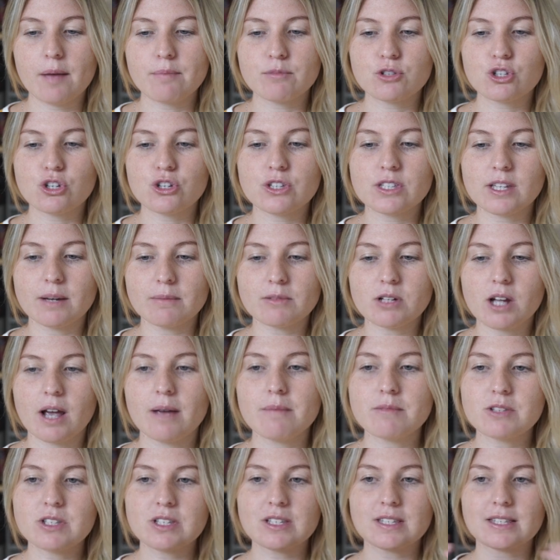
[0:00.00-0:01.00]
So
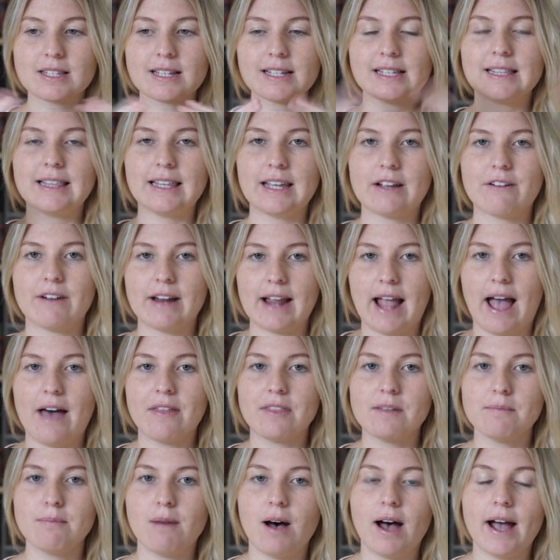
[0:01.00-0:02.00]
sometimes just clearing
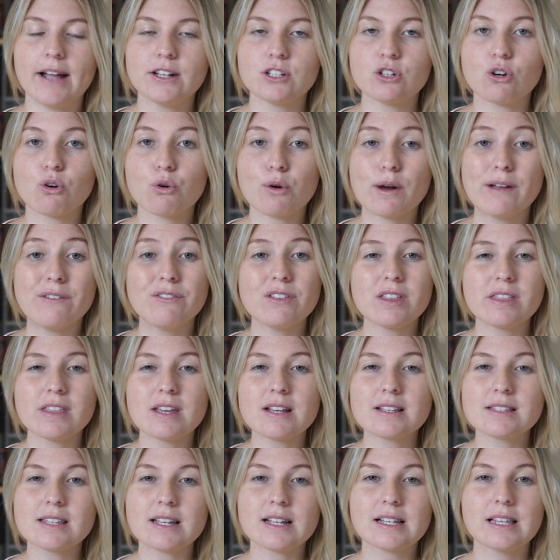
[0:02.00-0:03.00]
out the mind, or even
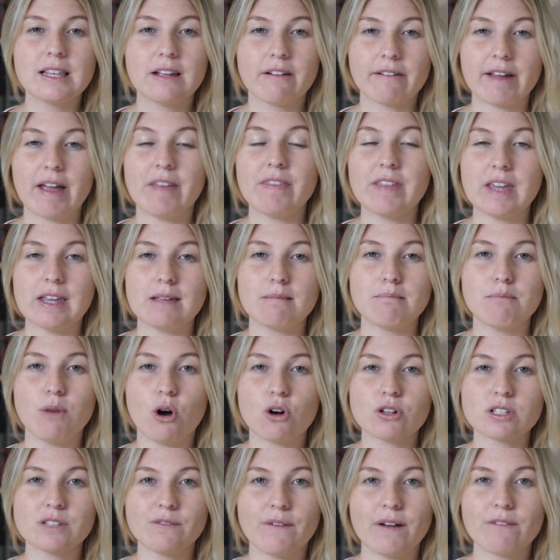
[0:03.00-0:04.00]
things like clearing out the
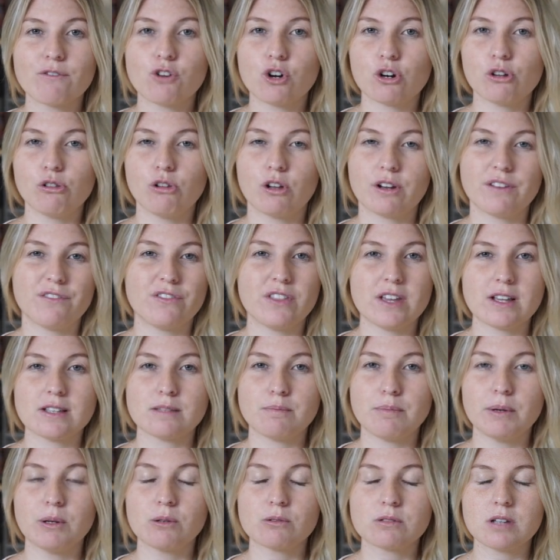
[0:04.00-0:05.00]
inbox if I've got a lot of
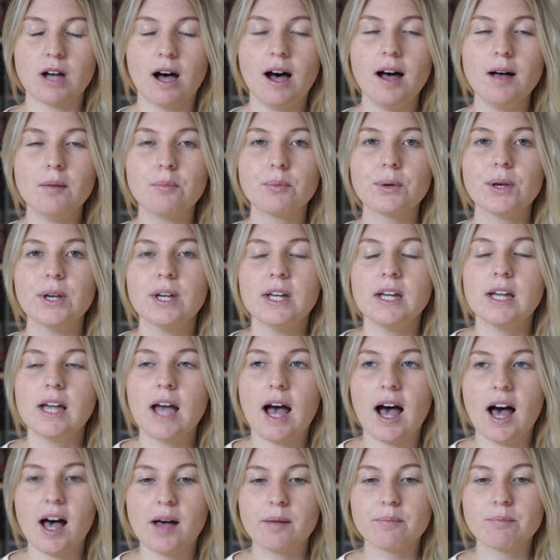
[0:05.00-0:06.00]
things built up,
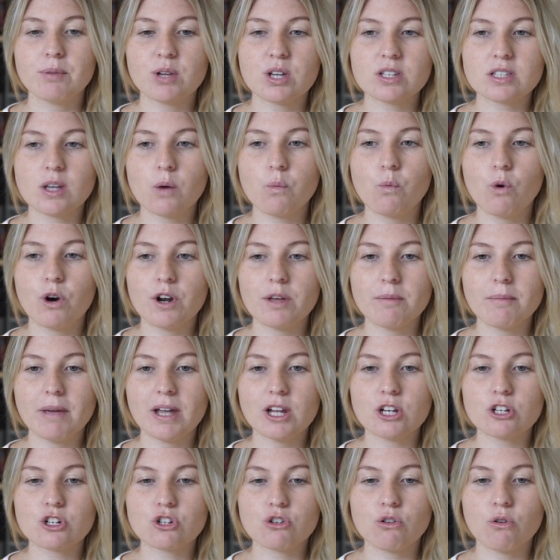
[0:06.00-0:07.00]
because I want to
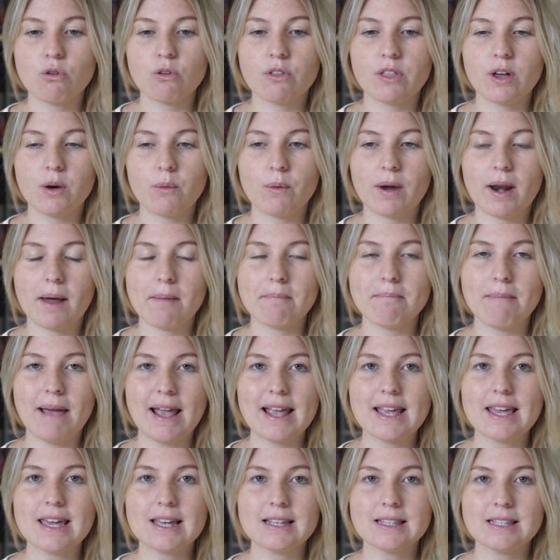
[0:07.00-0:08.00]
make sure that when I'm
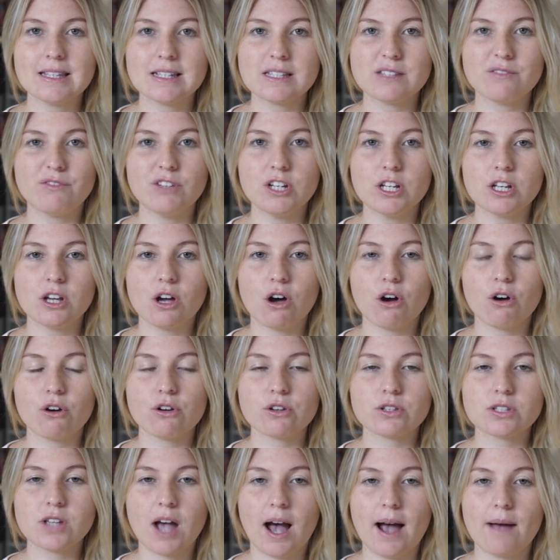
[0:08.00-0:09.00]
making these
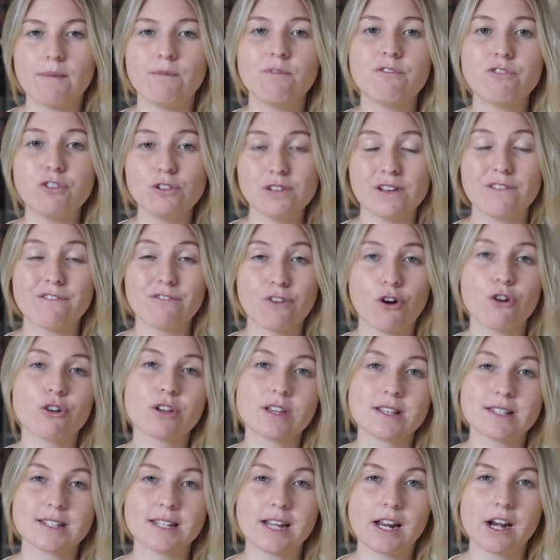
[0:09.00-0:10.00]
videos, I'm fully
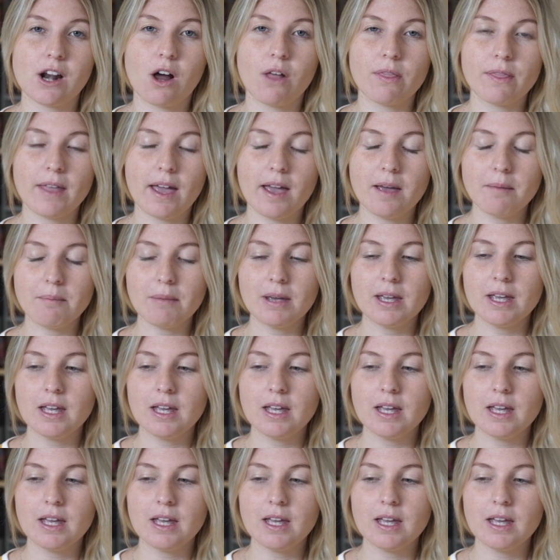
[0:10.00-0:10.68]
focused in on them.